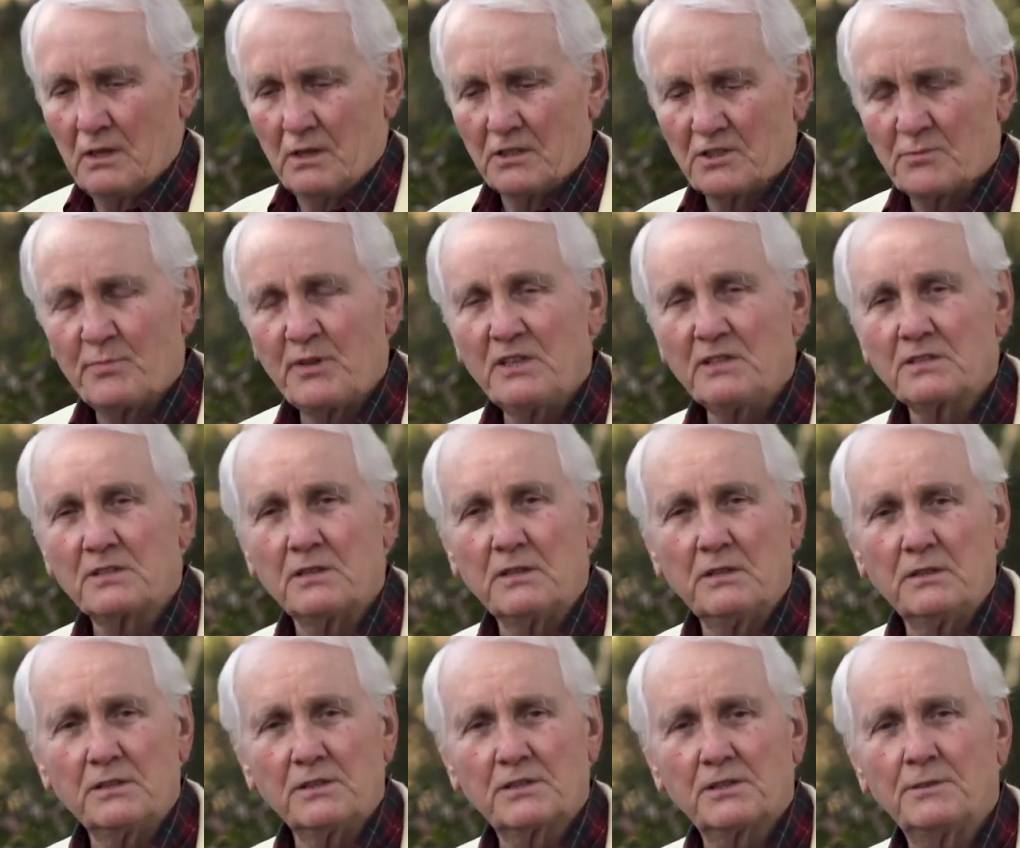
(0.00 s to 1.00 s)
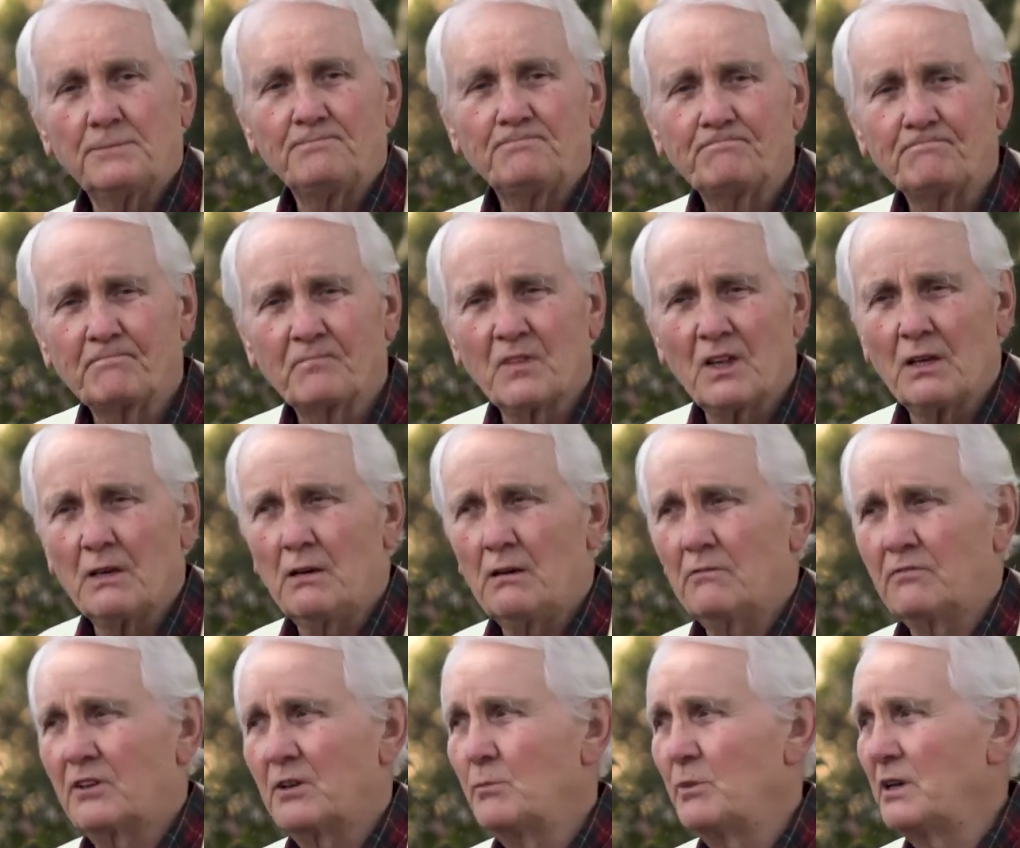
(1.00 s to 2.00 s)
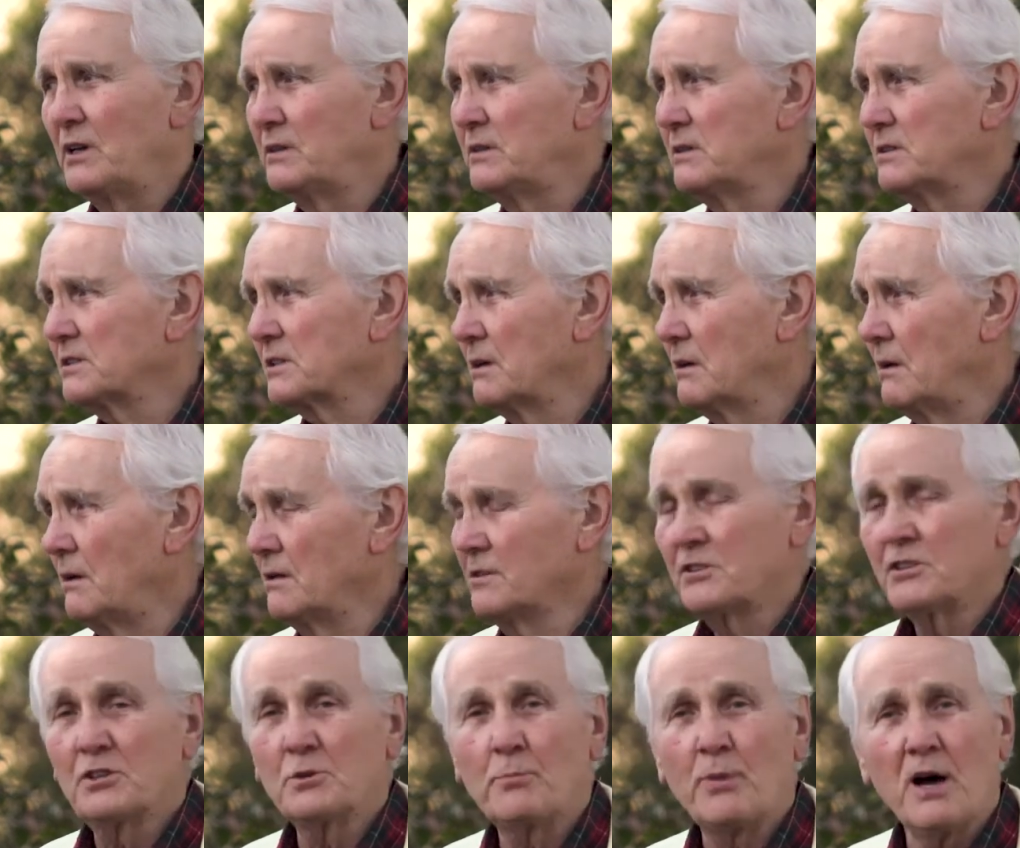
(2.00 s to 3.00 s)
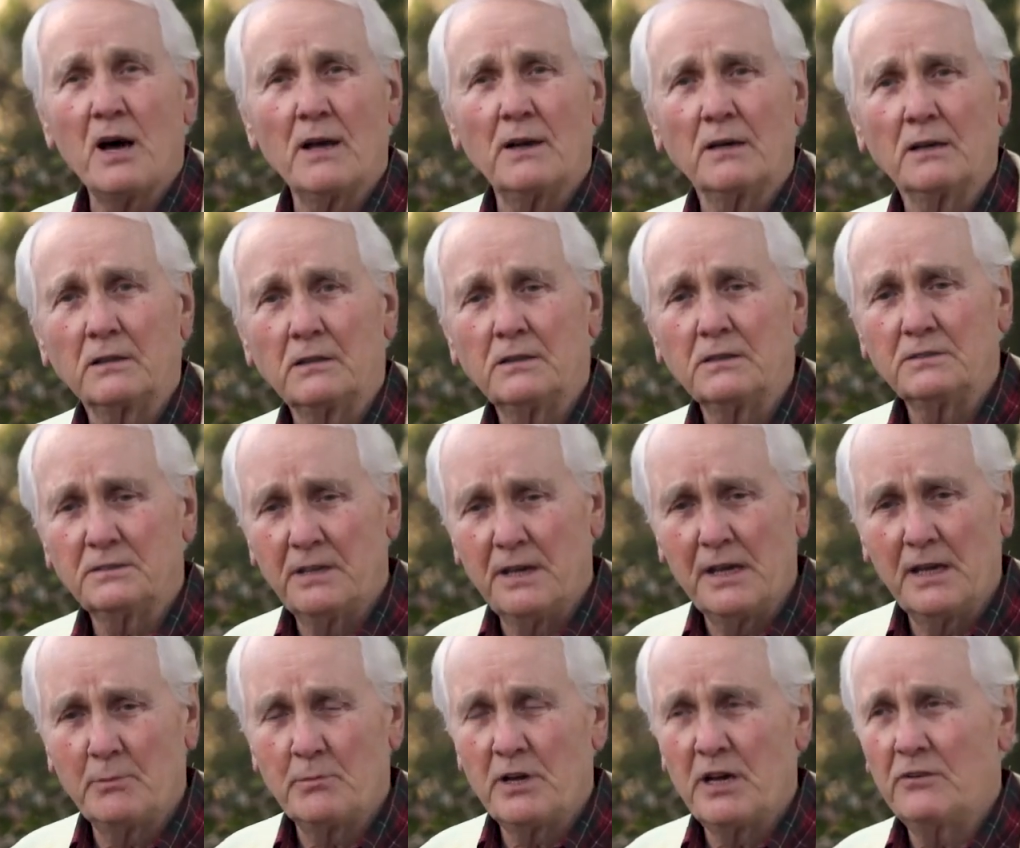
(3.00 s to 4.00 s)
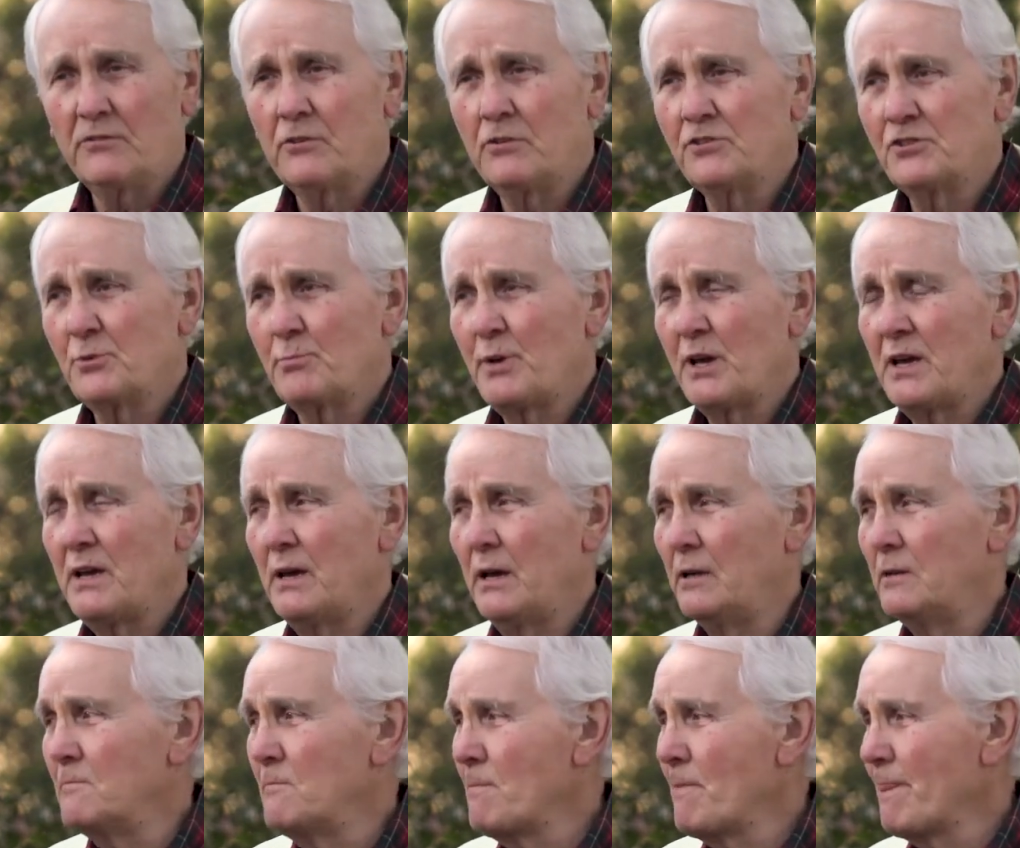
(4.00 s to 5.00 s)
species of camellia is called the japonica, named after Japan.